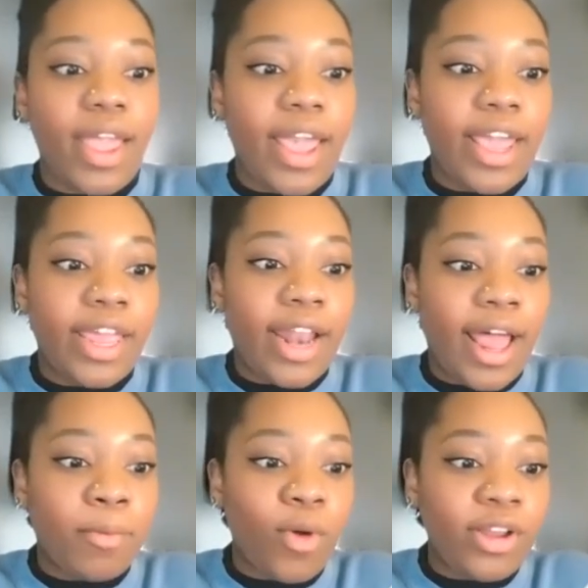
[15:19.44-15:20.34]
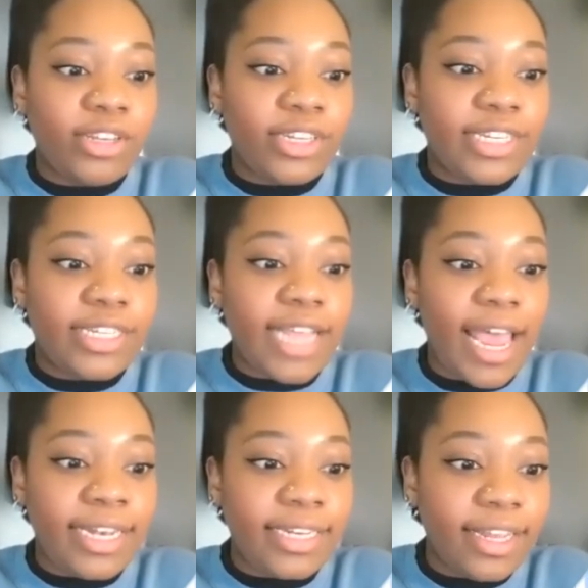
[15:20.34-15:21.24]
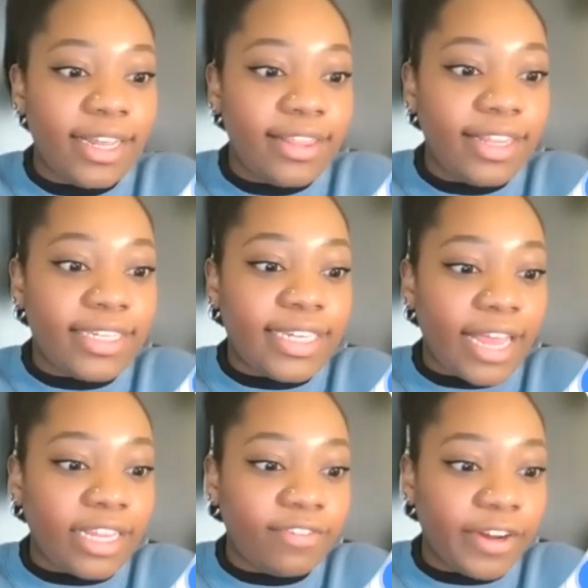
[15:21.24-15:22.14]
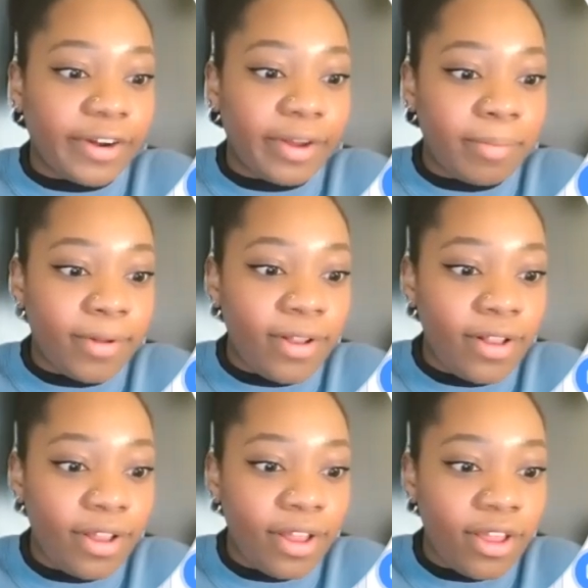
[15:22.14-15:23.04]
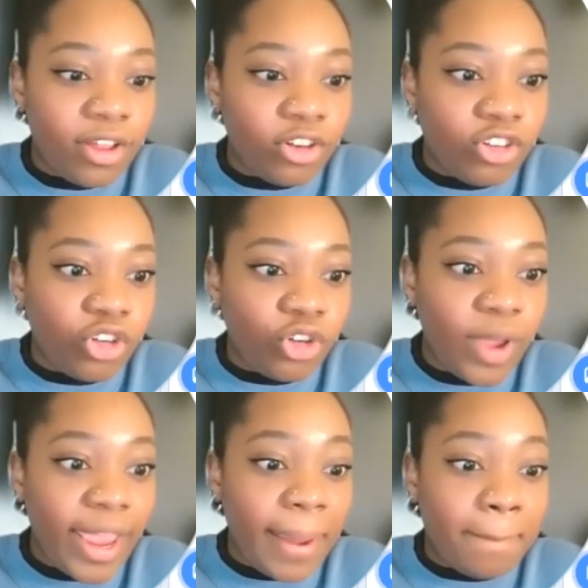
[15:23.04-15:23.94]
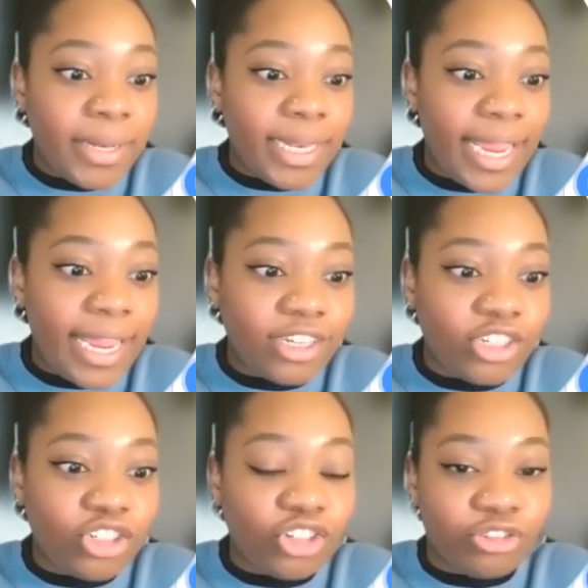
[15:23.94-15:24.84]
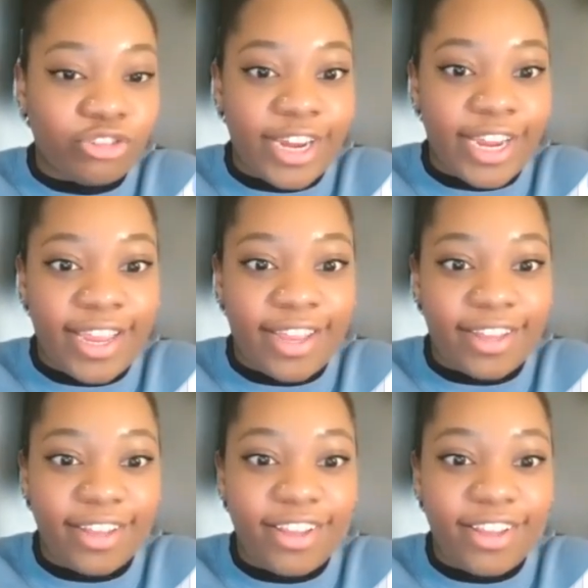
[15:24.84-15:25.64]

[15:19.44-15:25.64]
And I'm going to set this guess variable to a blank string.